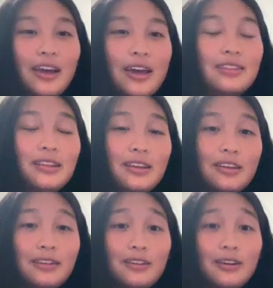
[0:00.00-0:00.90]
And
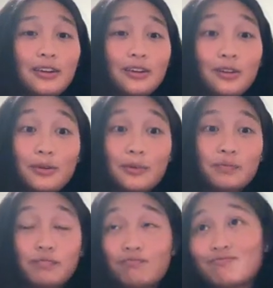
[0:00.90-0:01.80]
then,
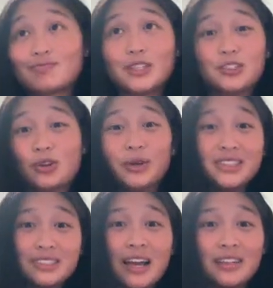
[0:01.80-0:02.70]
so we
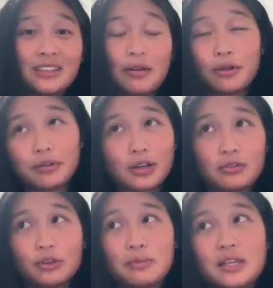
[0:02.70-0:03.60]
decided that we were going
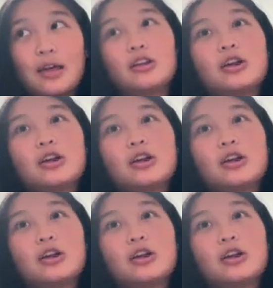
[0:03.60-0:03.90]
to room together.